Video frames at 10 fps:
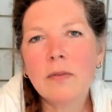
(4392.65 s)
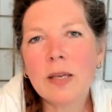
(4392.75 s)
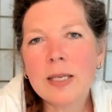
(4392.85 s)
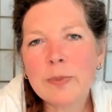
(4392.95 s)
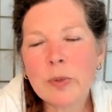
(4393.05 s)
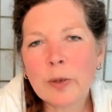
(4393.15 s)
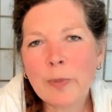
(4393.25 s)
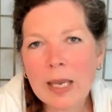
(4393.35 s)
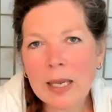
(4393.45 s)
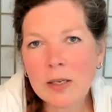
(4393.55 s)
Facebook
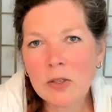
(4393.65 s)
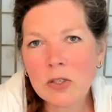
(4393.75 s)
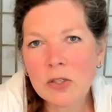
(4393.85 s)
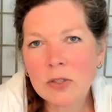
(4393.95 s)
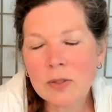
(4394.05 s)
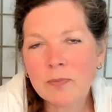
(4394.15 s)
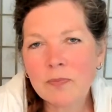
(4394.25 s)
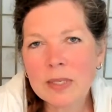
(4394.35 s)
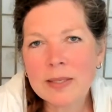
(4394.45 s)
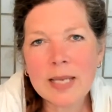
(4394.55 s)
page,
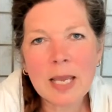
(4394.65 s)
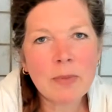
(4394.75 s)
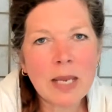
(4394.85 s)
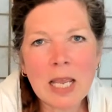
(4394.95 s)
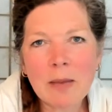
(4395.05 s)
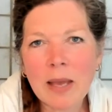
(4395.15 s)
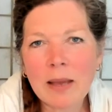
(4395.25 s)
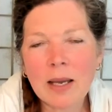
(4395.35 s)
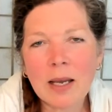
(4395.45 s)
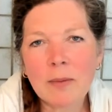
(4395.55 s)
same name,
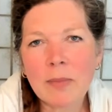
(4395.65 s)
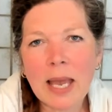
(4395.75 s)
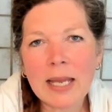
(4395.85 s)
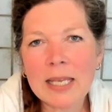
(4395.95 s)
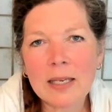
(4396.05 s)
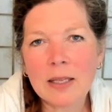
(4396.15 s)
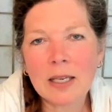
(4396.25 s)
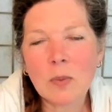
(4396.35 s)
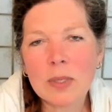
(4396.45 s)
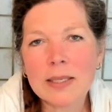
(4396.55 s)
at
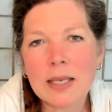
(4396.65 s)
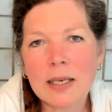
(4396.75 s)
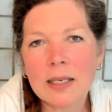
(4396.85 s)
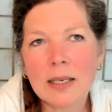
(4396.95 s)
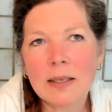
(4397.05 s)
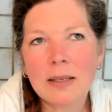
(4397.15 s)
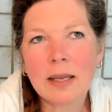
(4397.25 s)
Healing with Sadhana.